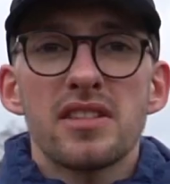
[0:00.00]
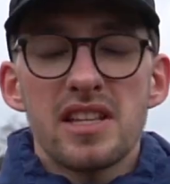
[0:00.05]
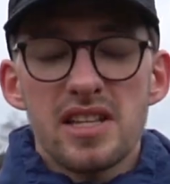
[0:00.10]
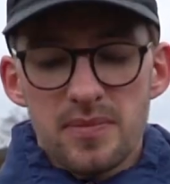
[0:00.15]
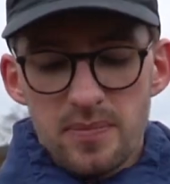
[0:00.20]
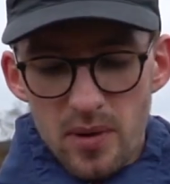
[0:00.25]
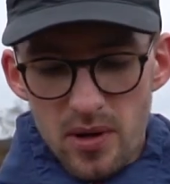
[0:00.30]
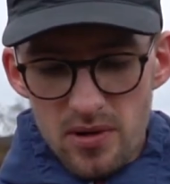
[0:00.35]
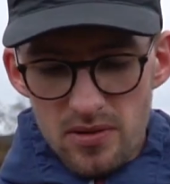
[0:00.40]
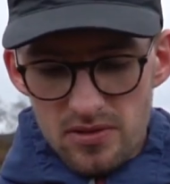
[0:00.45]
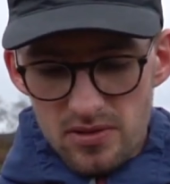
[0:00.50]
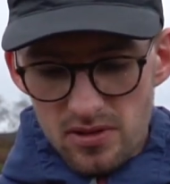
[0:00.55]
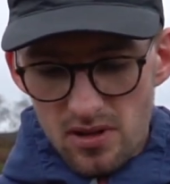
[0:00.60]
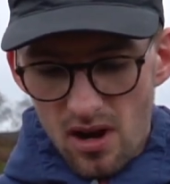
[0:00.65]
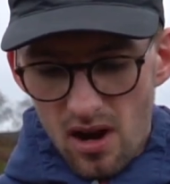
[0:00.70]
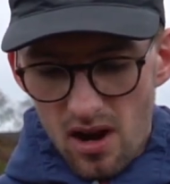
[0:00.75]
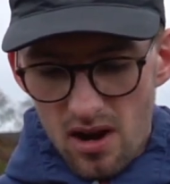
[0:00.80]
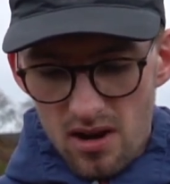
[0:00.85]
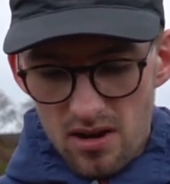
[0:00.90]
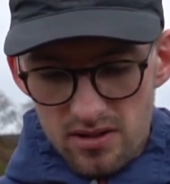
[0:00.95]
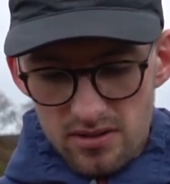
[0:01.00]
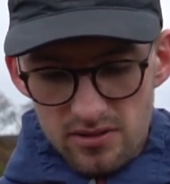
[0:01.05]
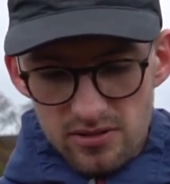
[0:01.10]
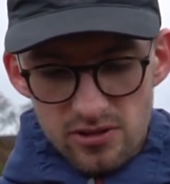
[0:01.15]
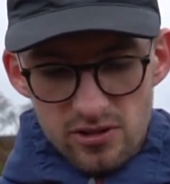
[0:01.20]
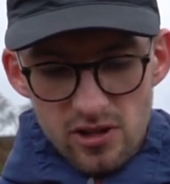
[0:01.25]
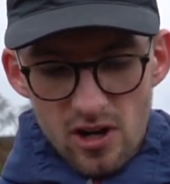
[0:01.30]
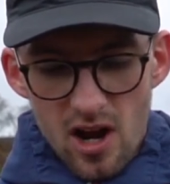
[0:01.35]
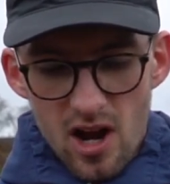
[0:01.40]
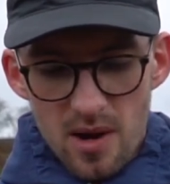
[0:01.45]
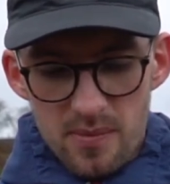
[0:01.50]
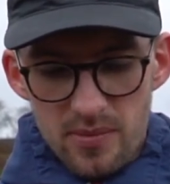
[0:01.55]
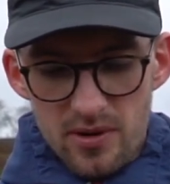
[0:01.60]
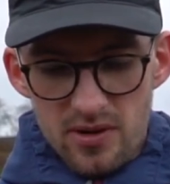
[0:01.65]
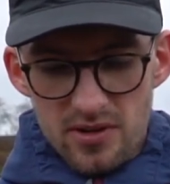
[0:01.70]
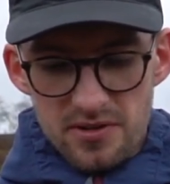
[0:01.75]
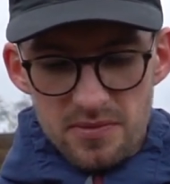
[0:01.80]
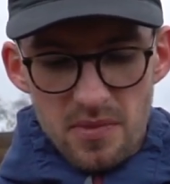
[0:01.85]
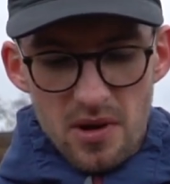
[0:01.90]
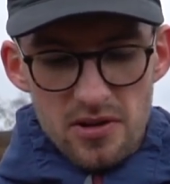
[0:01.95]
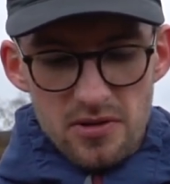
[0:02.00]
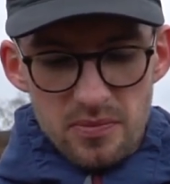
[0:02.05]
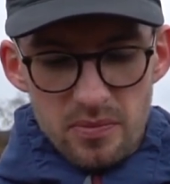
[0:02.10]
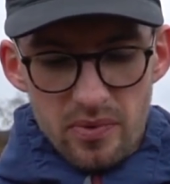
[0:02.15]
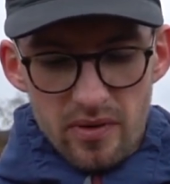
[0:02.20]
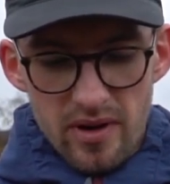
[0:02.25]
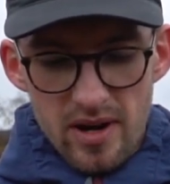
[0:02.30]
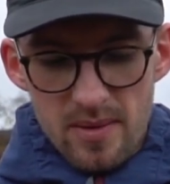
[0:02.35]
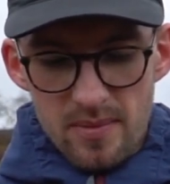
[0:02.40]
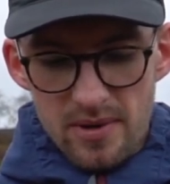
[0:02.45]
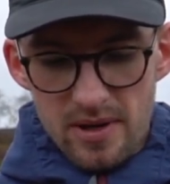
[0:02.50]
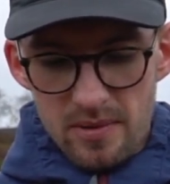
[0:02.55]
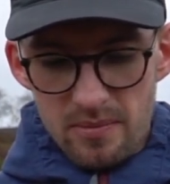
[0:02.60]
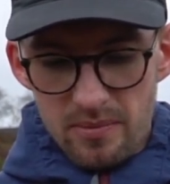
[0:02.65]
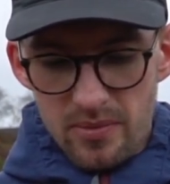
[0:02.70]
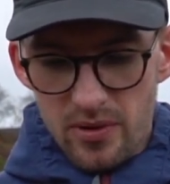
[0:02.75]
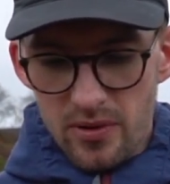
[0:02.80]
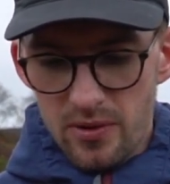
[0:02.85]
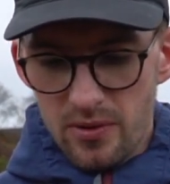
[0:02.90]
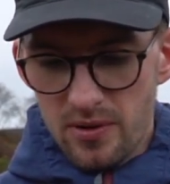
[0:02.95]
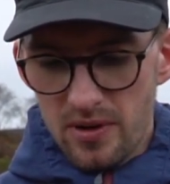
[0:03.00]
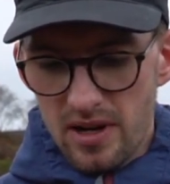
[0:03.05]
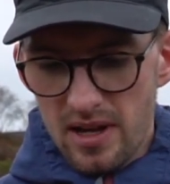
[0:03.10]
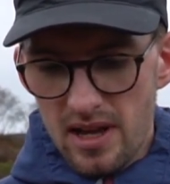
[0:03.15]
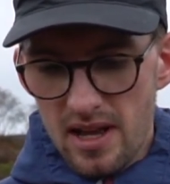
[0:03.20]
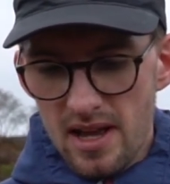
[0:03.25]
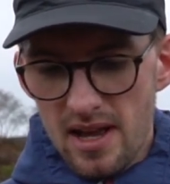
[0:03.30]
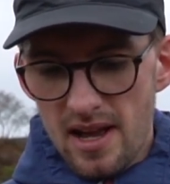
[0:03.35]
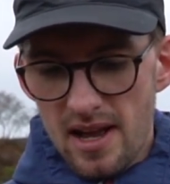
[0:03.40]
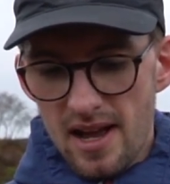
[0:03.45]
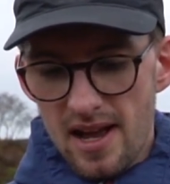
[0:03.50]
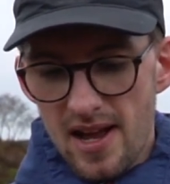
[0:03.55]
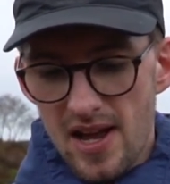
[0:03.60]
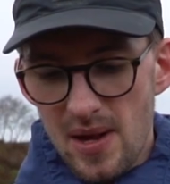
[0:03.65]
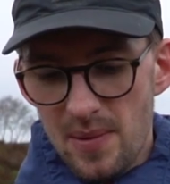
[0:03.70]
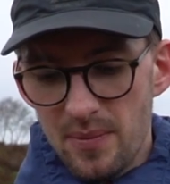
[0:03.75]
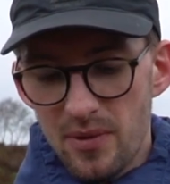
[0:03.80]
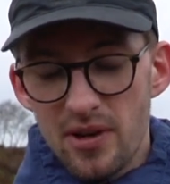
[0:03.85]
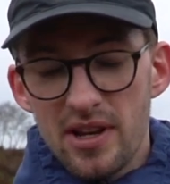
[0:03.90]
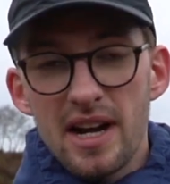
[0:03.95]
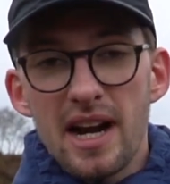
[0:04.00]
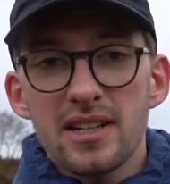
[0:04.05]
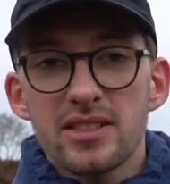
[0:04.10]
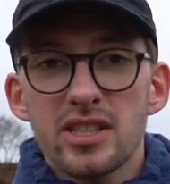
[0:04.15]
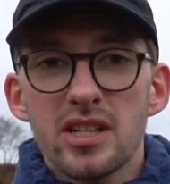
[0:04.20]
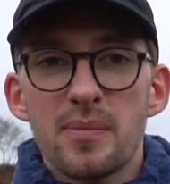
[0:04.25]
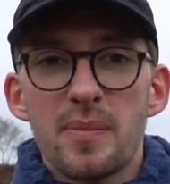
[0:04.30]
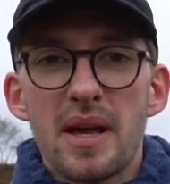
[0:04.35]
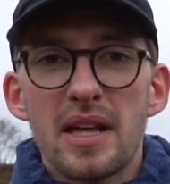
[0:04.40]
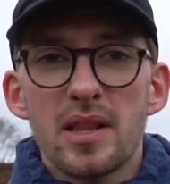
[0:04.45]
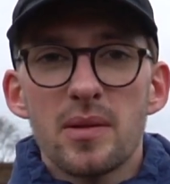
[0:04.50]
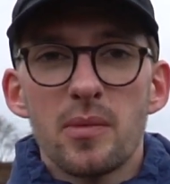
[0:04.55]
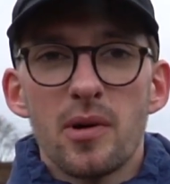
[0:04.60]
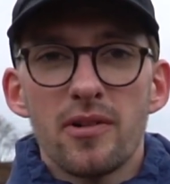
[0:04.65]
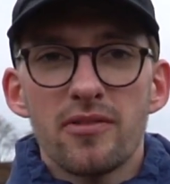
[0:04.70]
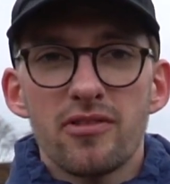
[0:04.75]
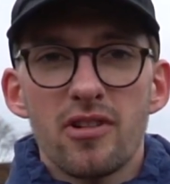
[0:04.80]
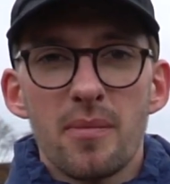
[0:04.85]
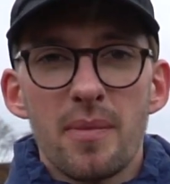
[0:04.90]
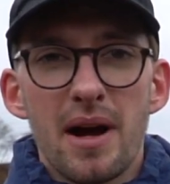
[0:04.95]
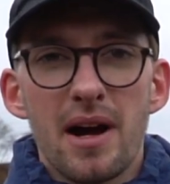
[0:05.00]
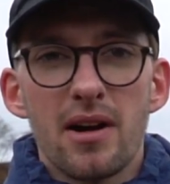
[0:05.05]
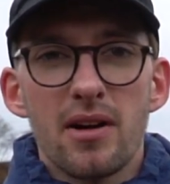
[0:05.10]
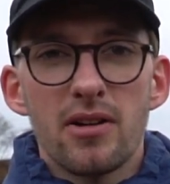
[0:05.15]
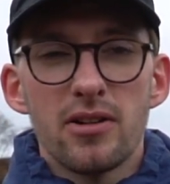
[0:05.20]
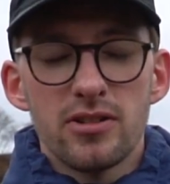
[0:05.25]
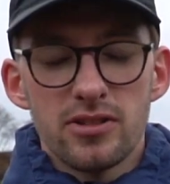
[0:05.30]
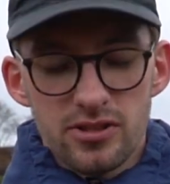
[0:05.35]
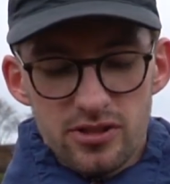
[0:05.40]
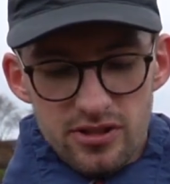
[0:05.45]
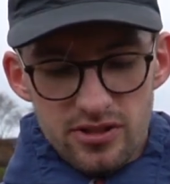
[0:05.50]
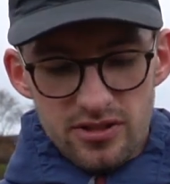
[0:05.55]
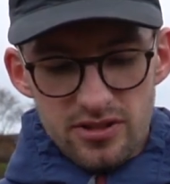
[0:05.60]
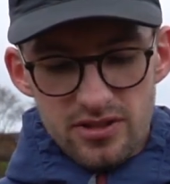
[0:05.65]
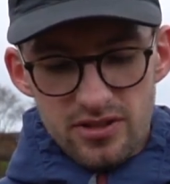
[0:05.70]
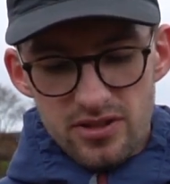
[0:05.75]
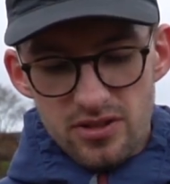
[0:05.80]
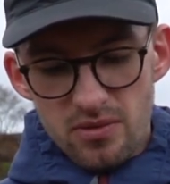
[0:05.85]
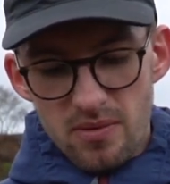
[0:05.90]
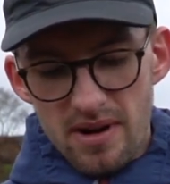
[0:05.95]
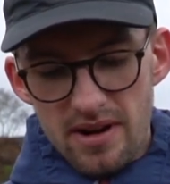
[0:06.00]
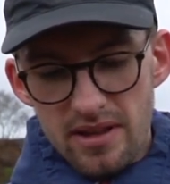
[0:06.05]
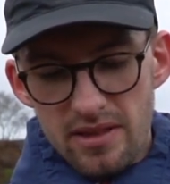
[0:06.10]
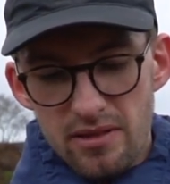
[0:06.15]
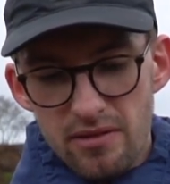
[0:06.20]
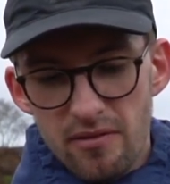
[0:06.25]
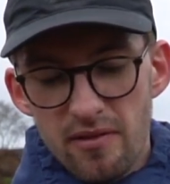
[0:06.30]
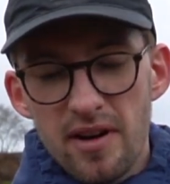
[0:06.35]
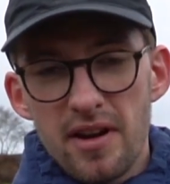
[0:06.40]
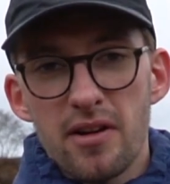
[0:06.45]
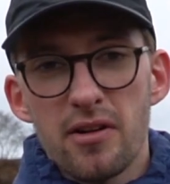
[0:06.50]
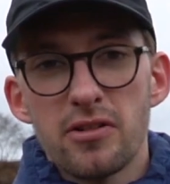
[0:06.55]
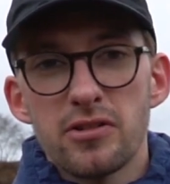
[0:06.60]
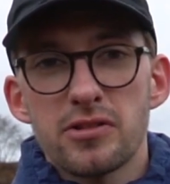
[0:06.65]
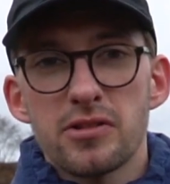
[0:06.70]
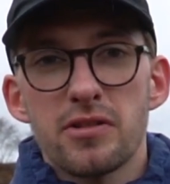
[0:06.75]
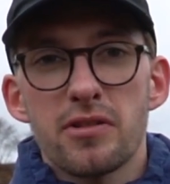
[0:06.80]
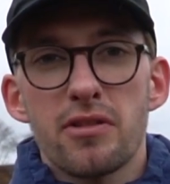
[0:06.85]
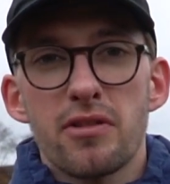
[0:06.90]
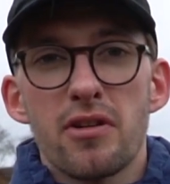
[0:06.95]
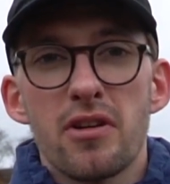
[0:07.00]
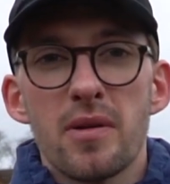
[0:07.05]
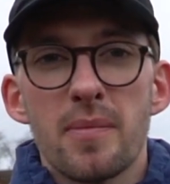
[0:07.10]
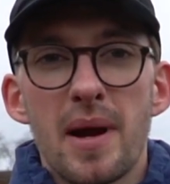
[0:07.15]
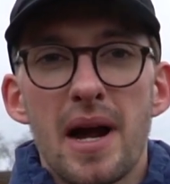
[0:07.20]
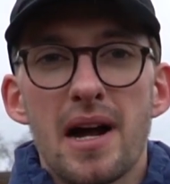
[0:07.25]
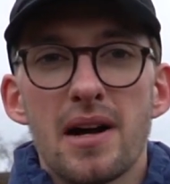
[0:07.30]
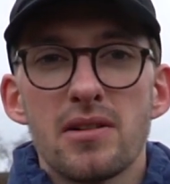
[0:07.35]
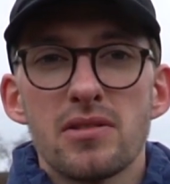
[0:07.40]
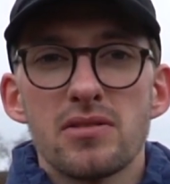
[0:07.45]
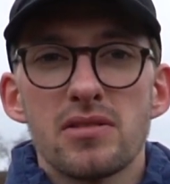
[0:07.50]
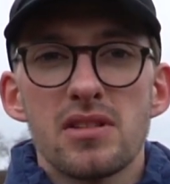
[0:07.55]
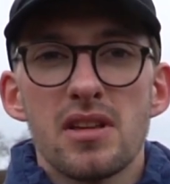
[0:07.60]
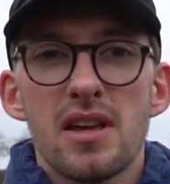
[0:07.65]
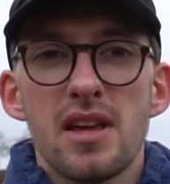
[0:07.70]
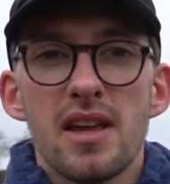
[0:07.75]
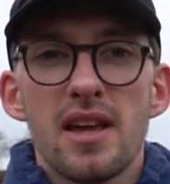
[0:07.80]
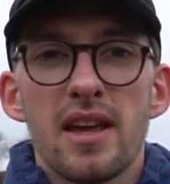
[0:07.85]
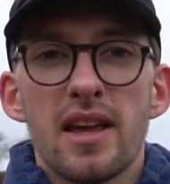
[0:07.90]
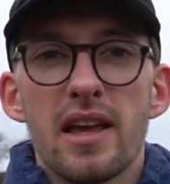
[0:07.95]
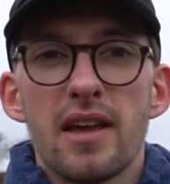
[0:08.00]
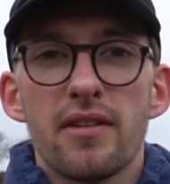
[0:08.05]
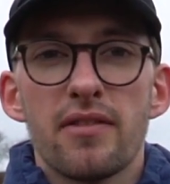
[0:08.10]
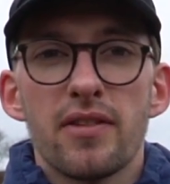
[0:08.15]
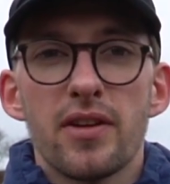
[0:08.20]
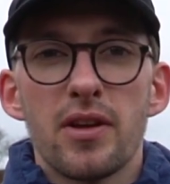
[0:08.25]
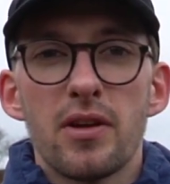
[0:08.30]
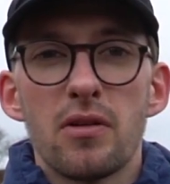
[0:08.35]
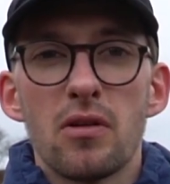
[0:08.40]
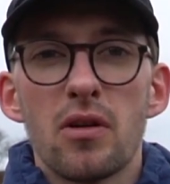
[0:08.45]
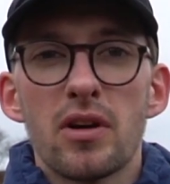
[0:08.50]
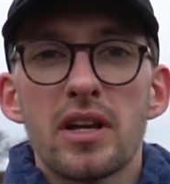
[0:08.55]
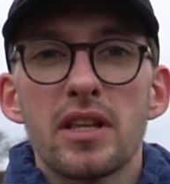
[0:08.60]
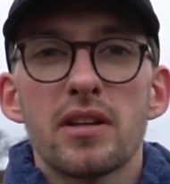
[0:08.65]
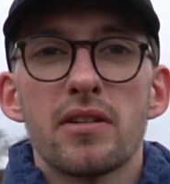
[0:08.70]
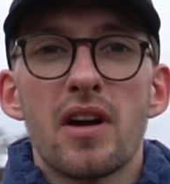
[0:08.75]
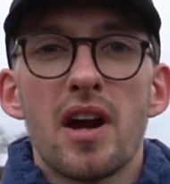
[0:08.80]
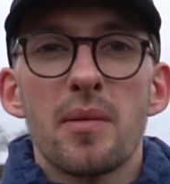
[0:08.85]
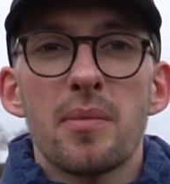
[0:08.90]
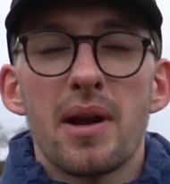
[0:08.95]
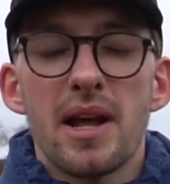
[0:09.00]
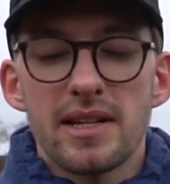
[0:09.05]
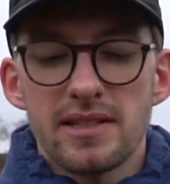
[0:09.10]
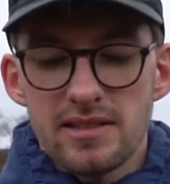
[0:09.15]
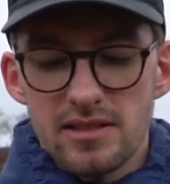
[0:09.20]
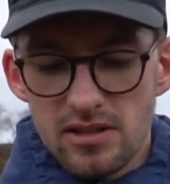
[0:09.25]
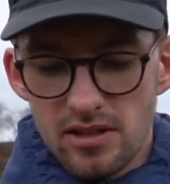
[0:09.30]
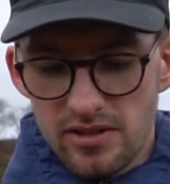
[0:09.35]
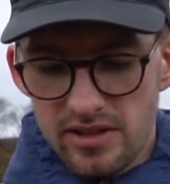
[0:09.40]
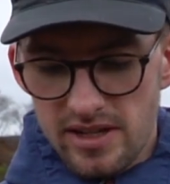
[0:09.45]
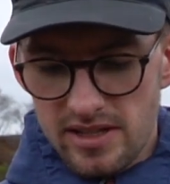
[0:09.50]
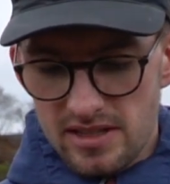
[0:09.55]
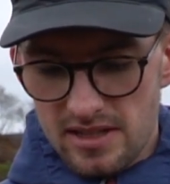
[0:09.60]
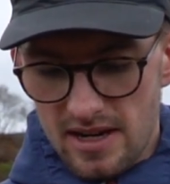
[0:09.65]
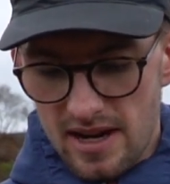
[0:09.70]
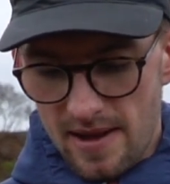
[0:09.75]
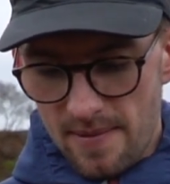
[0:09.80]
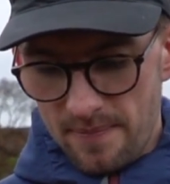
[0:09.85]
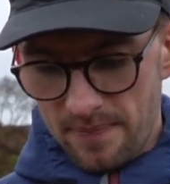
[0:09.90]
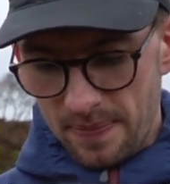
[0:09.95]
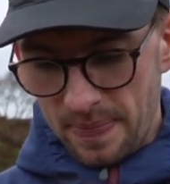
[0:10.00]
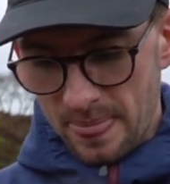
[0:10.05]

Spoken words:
these boots aren't Scarpa's most premium boot. You can actually pick them up for about 123, 130 pounds if you look in the right places on the internet.